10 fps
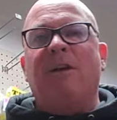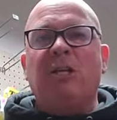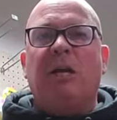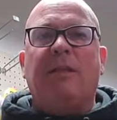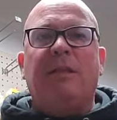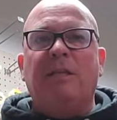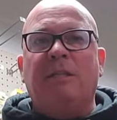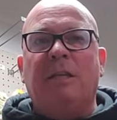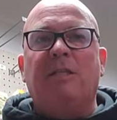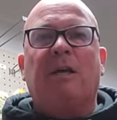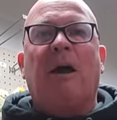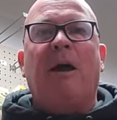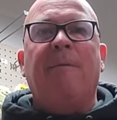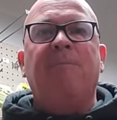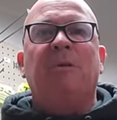fish at these
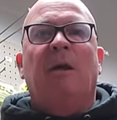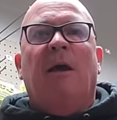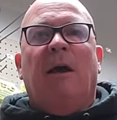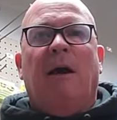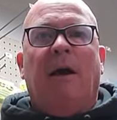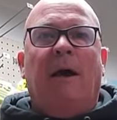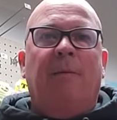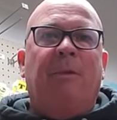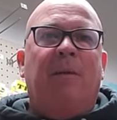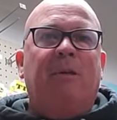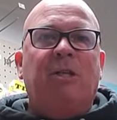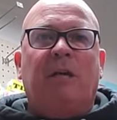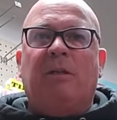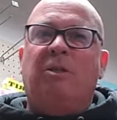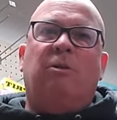times. And maybe
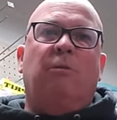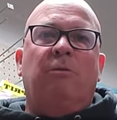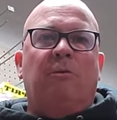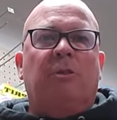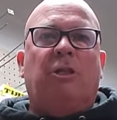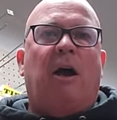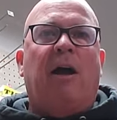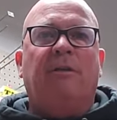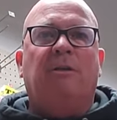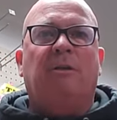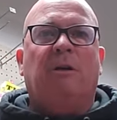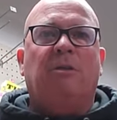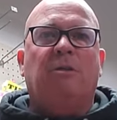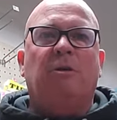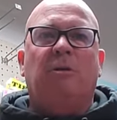check the solunar charts
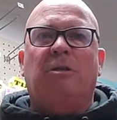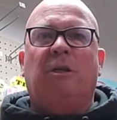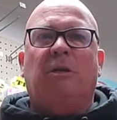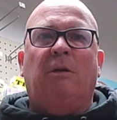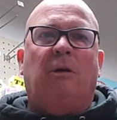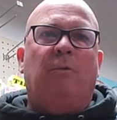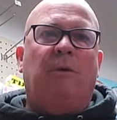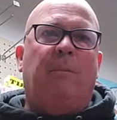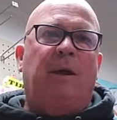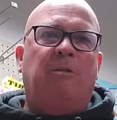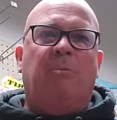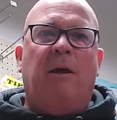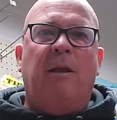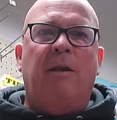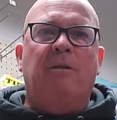too to see, you know, what the best
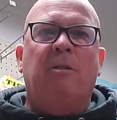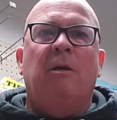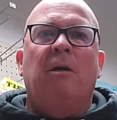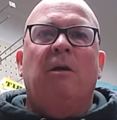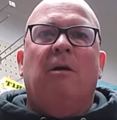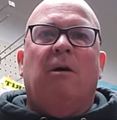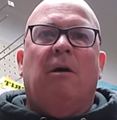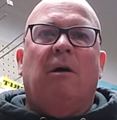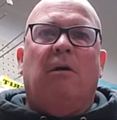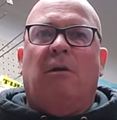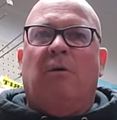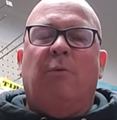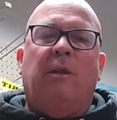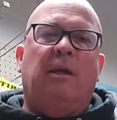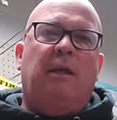bite is, or
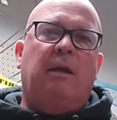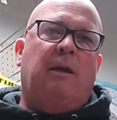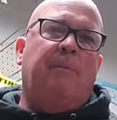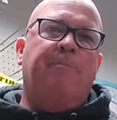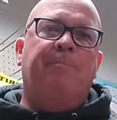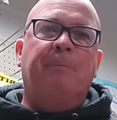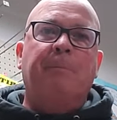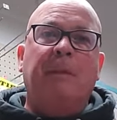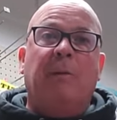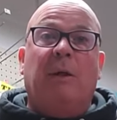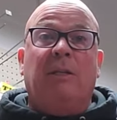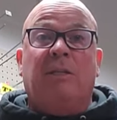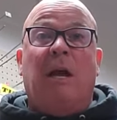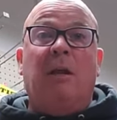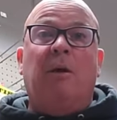when it's
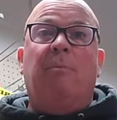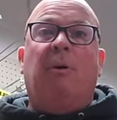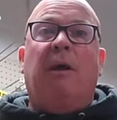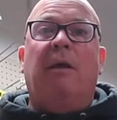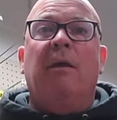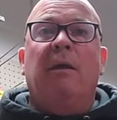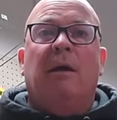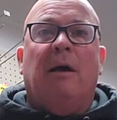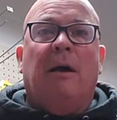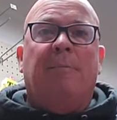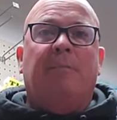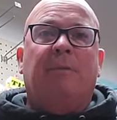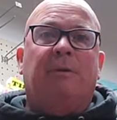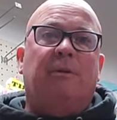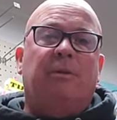not a good bite.
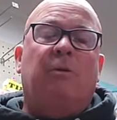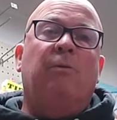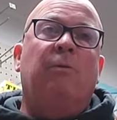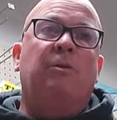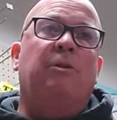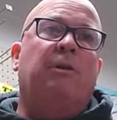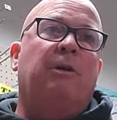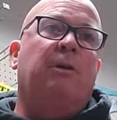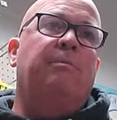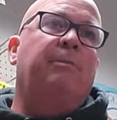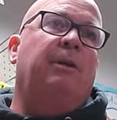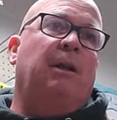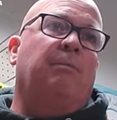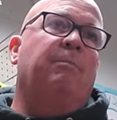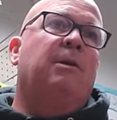The solunas are a good, you
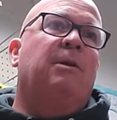know,